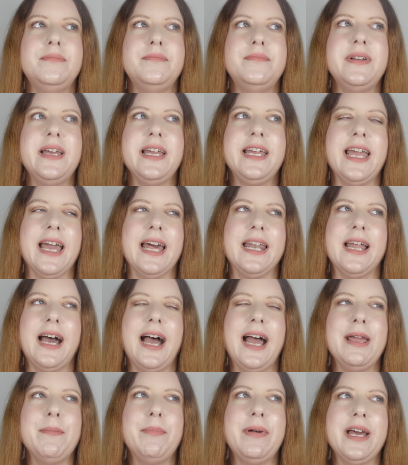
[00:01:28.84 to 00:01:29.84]
again,
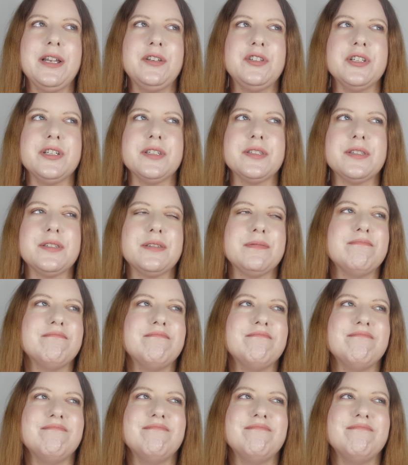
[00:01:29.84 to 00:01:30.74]
eye patches,